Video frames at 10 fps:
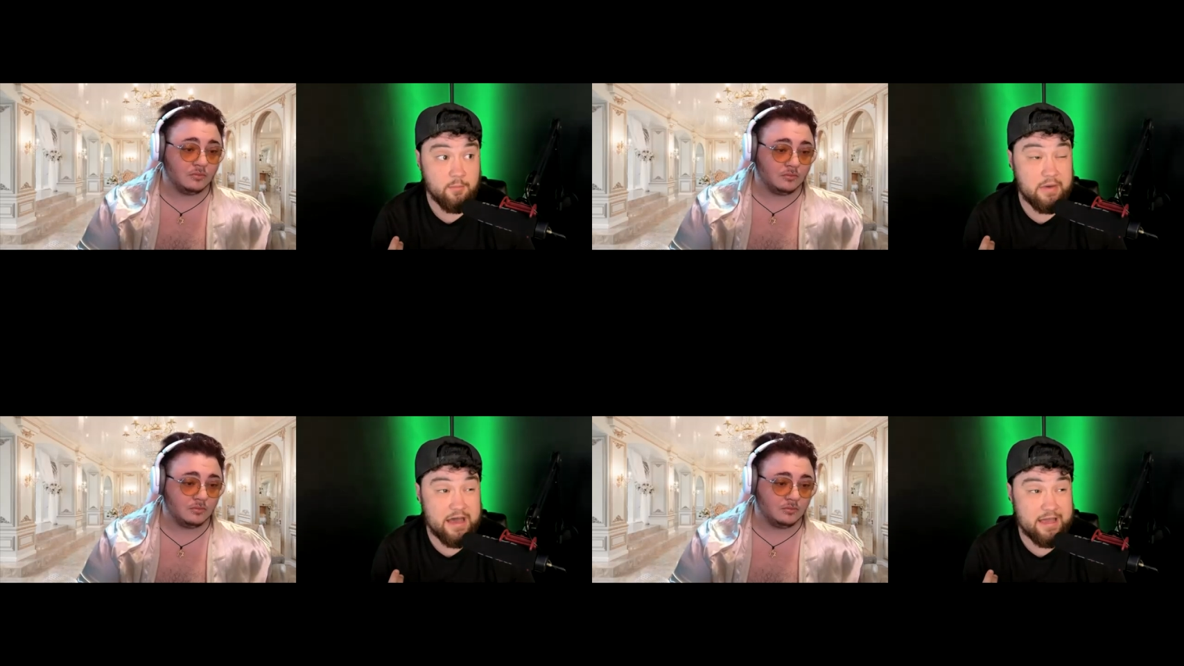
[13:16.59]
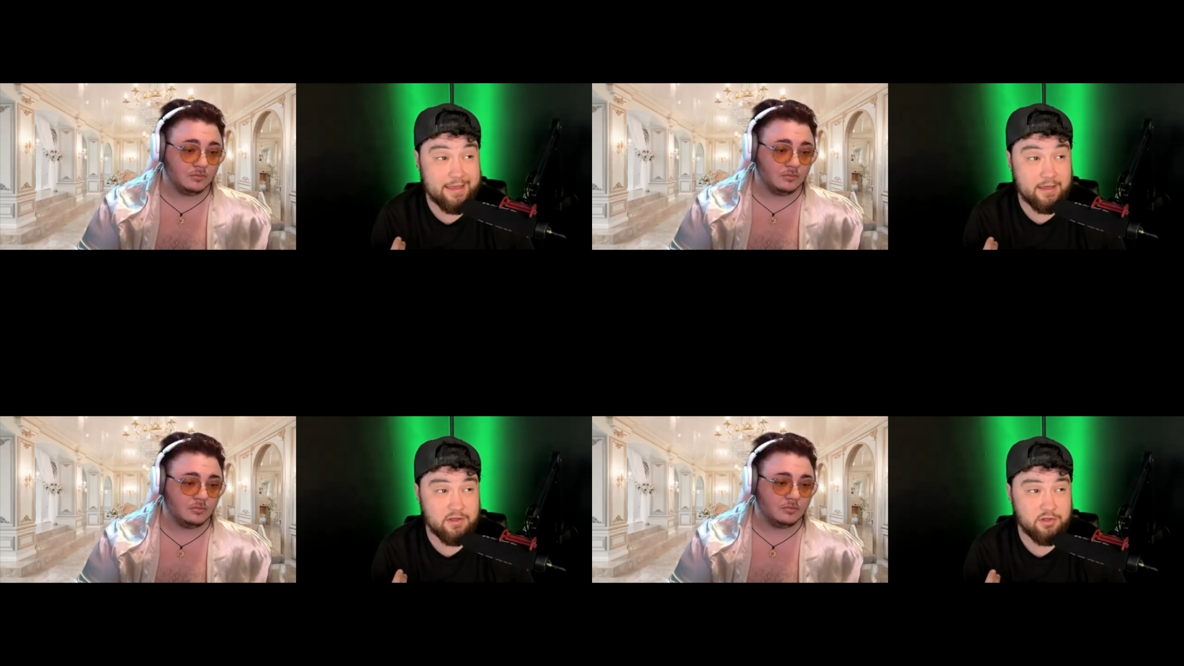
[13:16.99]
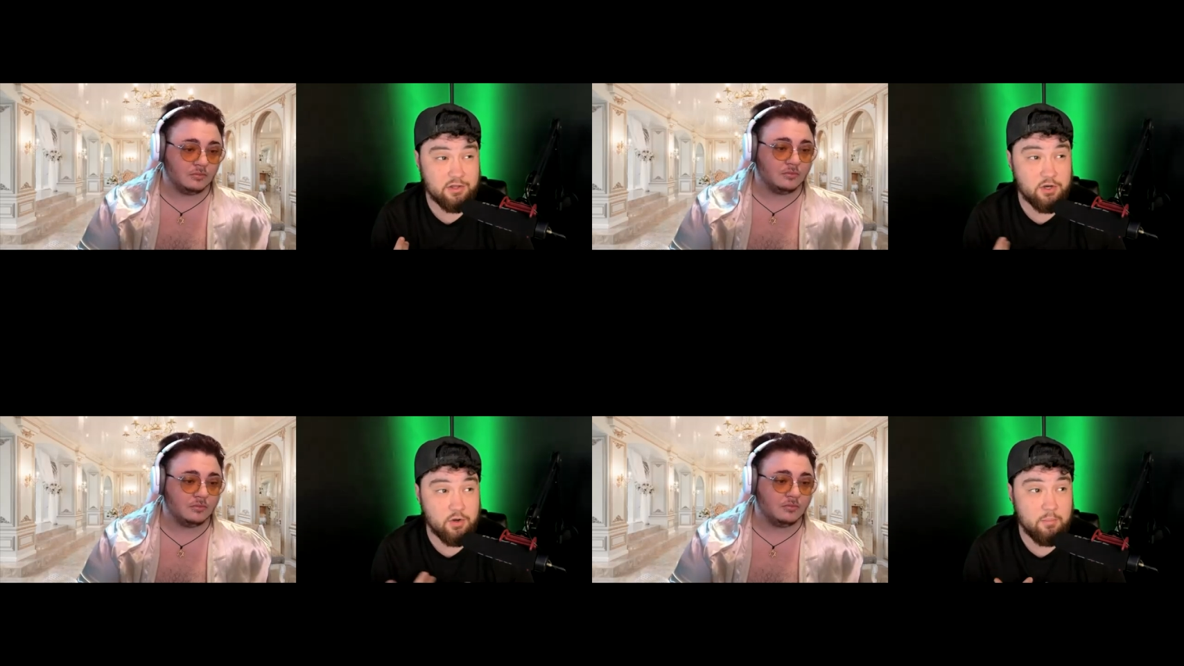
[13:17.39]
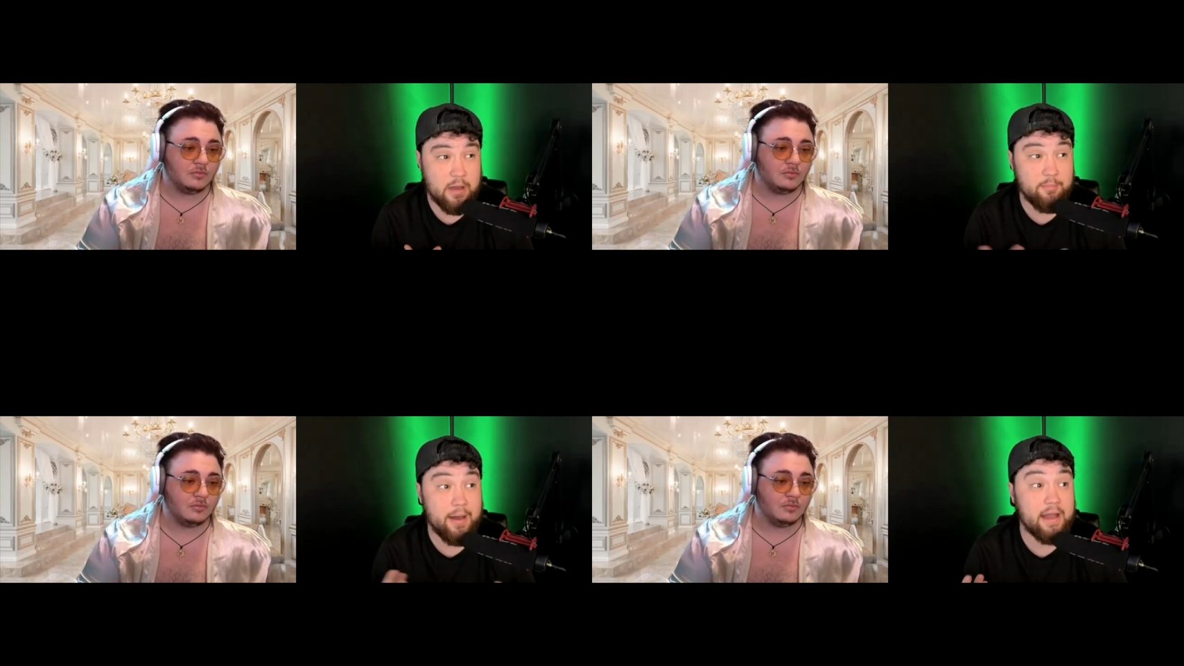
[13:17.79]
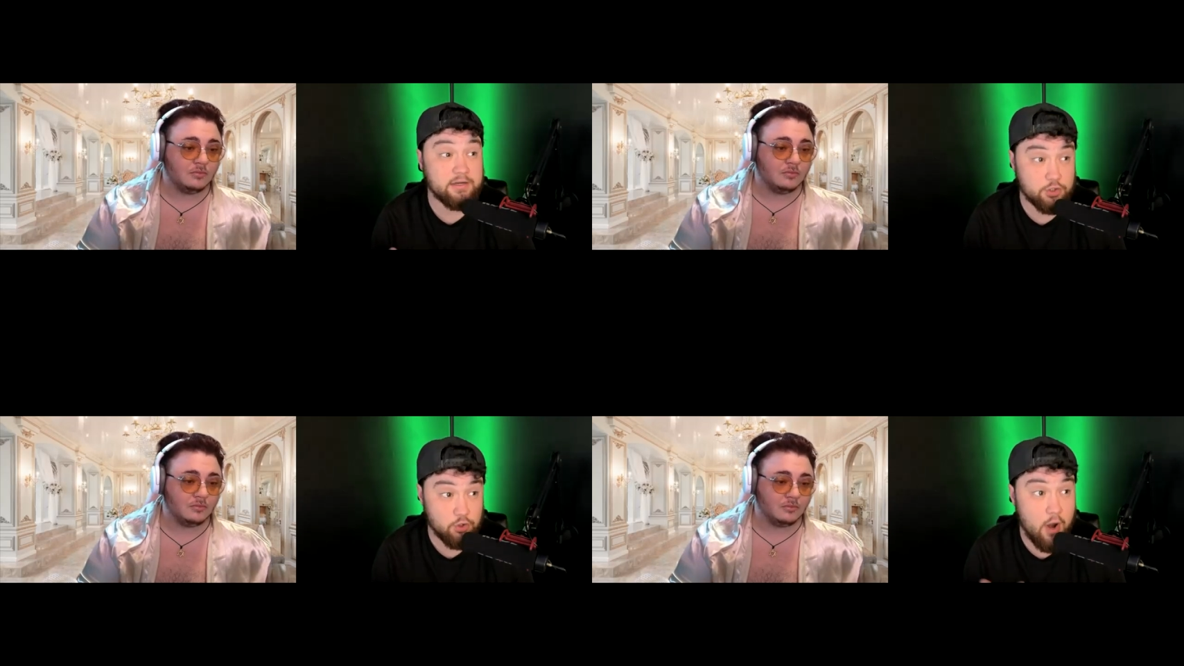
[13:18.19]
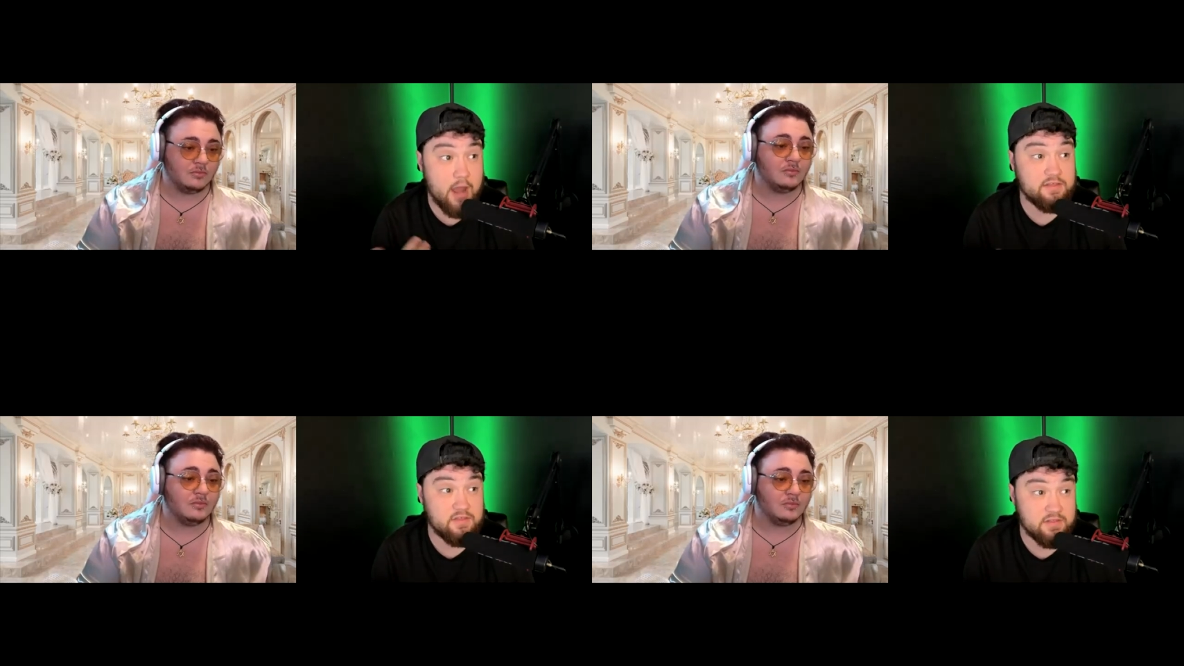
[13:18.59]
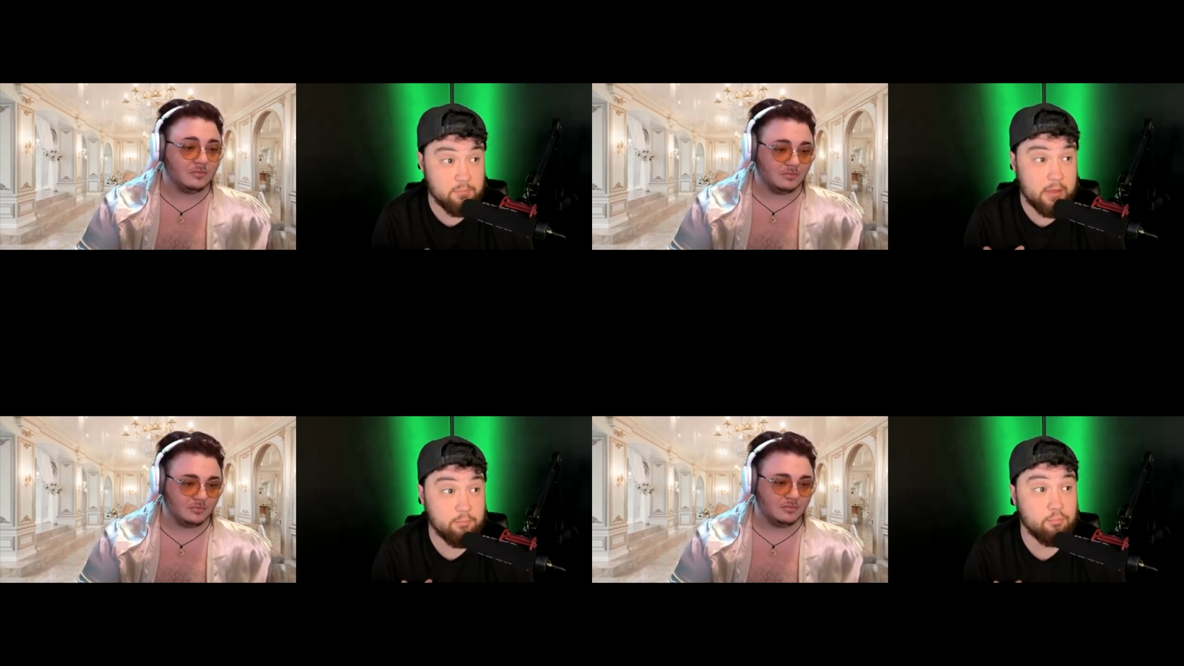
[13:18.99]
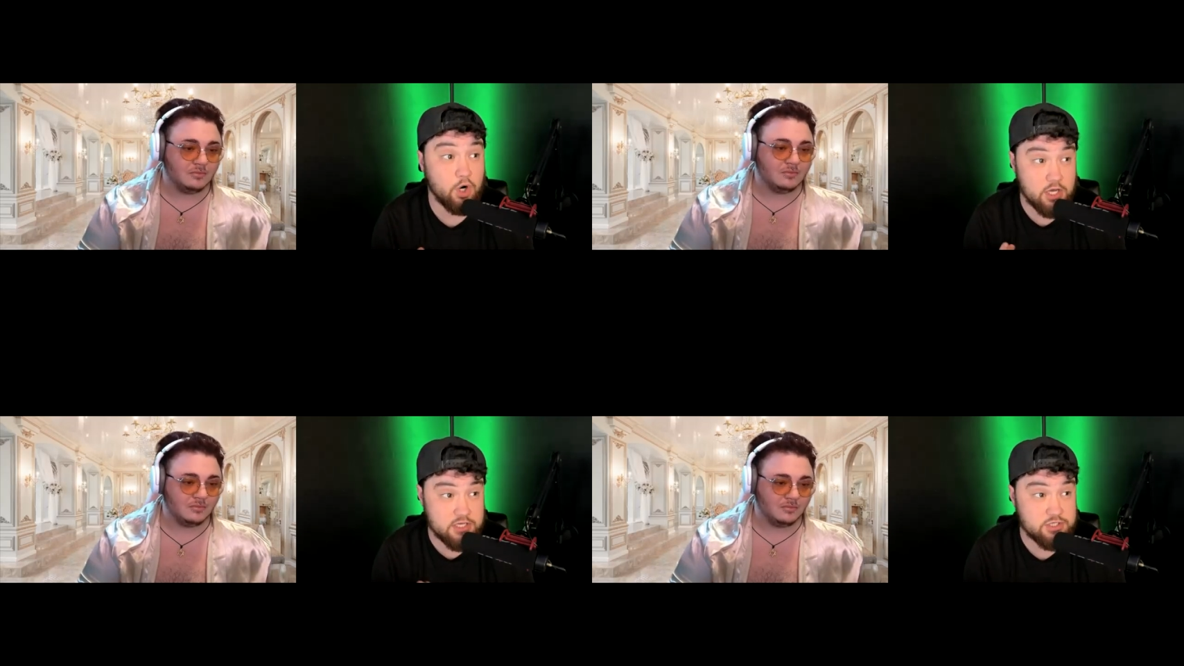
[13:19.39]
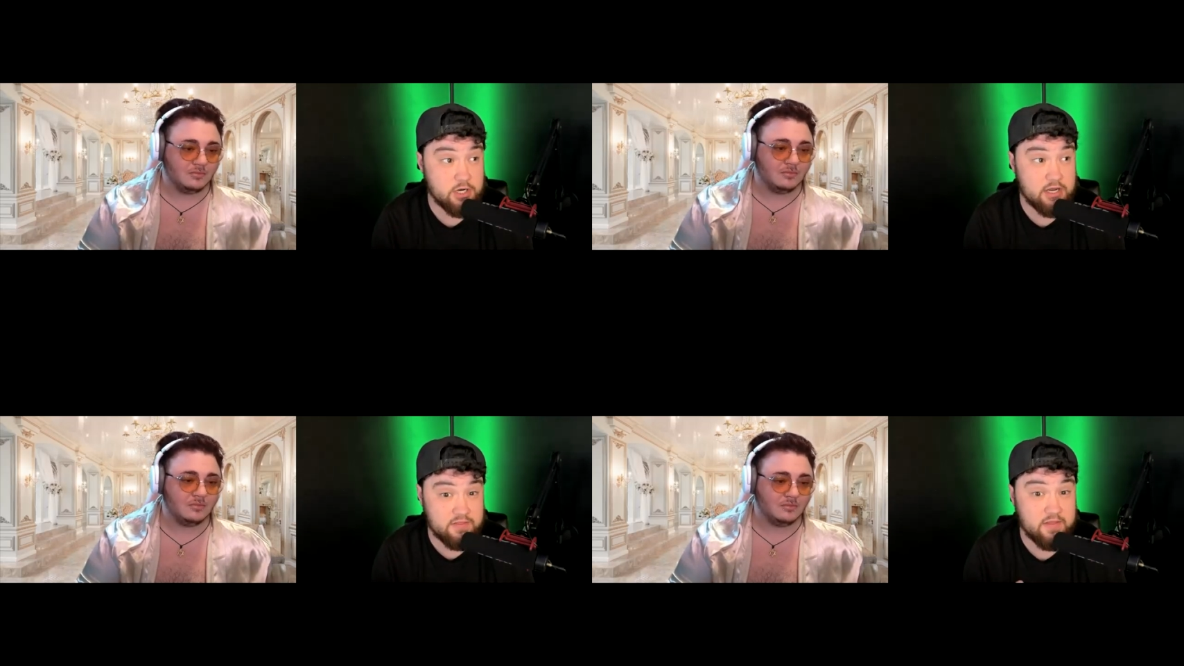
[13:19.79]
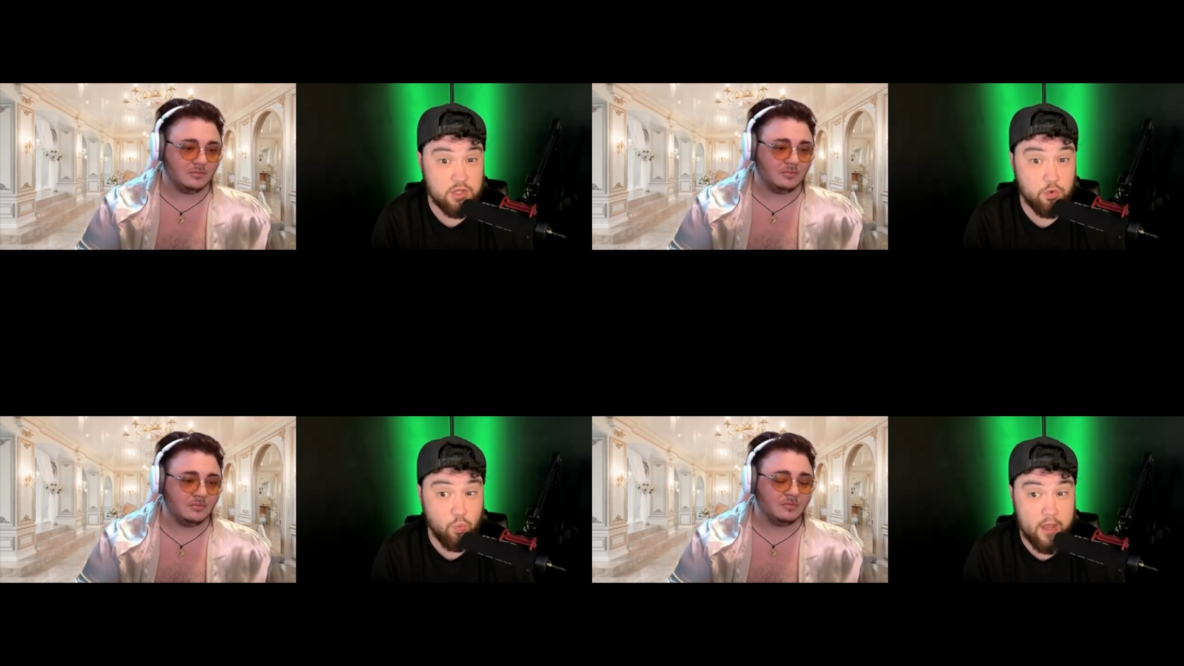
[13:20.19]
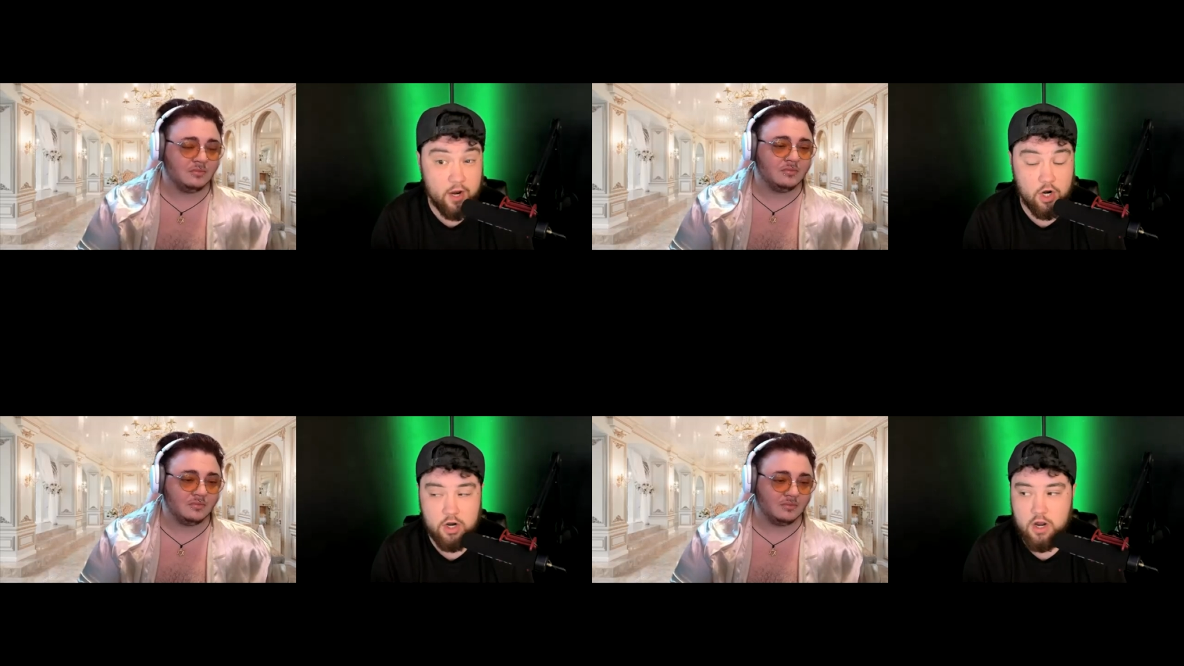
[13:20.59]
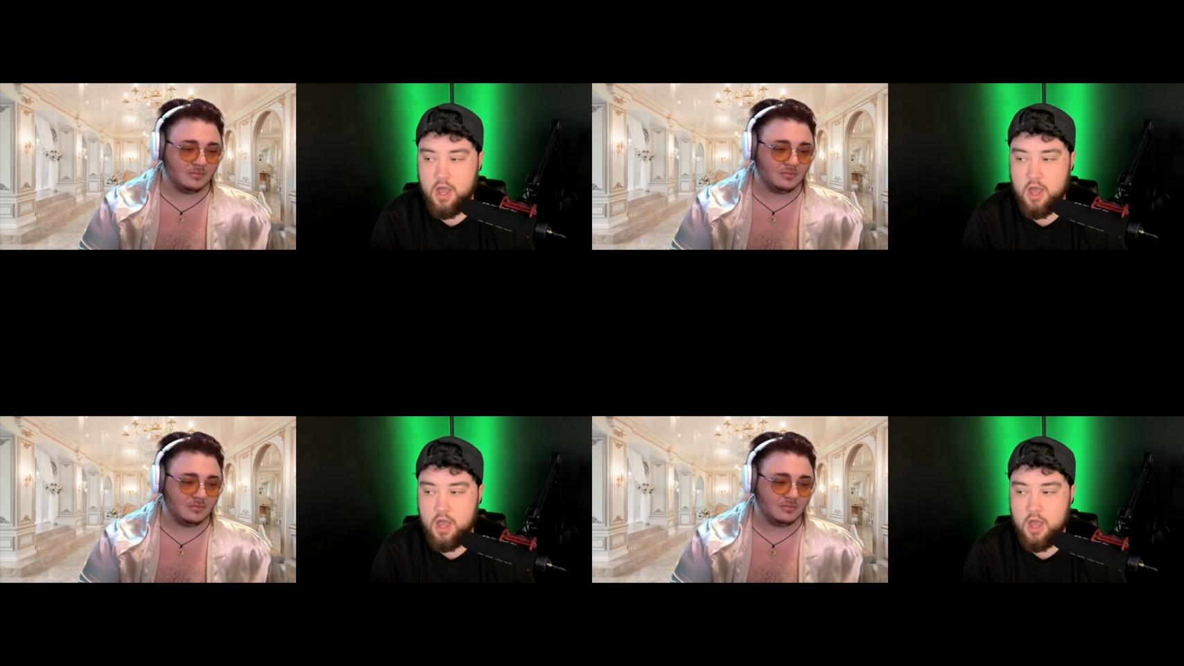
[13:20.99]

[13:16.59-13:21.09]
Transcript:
Speaker 1: my you know my binder or anything that like bras or anything that you wear